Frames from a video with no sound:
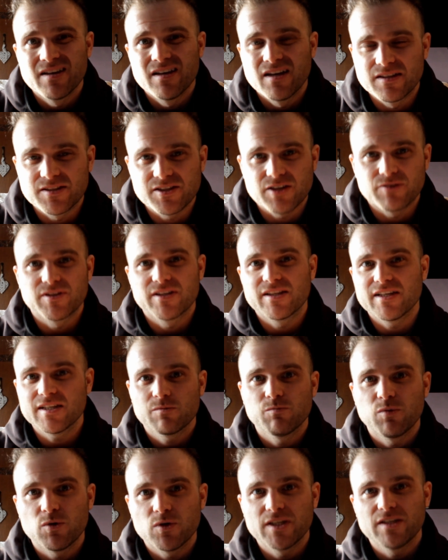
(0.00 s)
And so to this
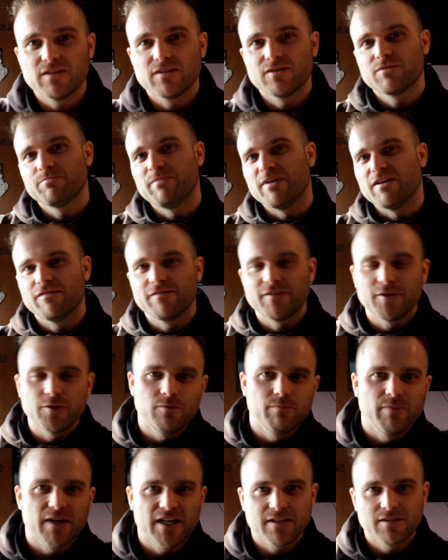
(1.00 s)
point, there's been a few
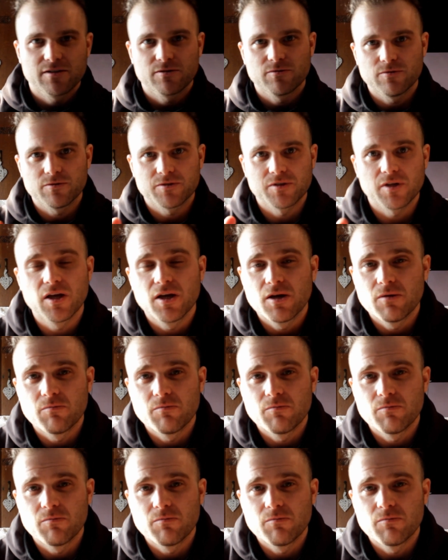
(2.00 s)
battles,